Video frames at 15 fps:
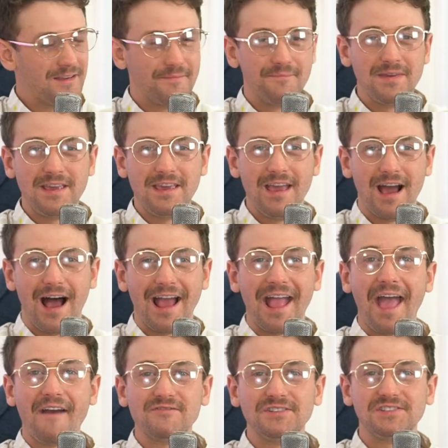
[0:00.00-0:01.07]
It, me, I
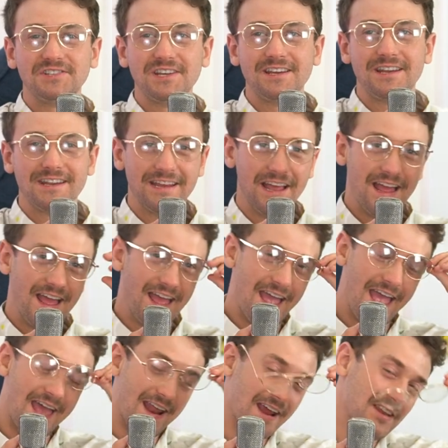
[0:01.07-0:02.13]
haven't seen it,
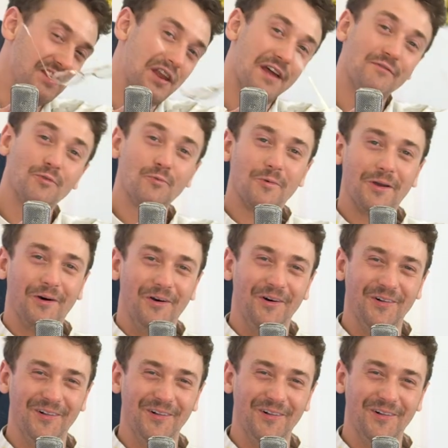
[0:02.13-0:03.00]
and I never will.